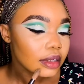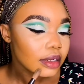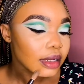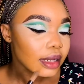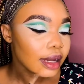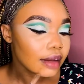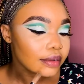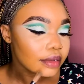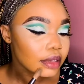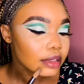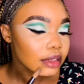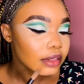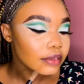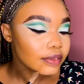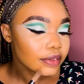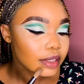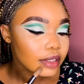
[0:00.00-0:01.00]
having a
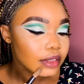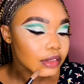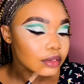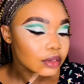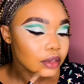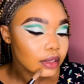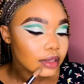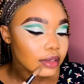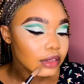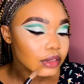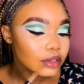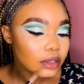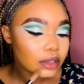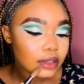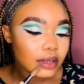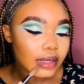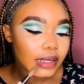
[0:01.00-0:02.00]
defined
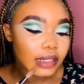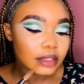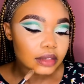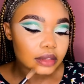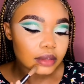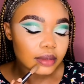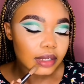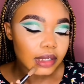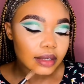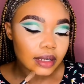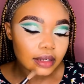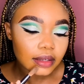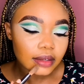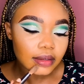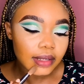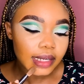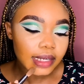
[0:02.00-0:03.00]
jawline. So I kind of
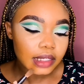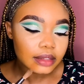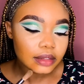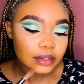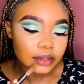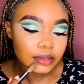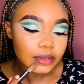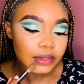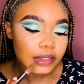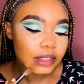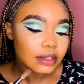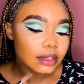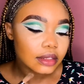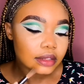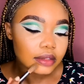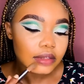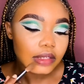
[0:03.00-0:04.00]
like to do
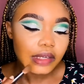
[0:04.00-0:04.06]
this.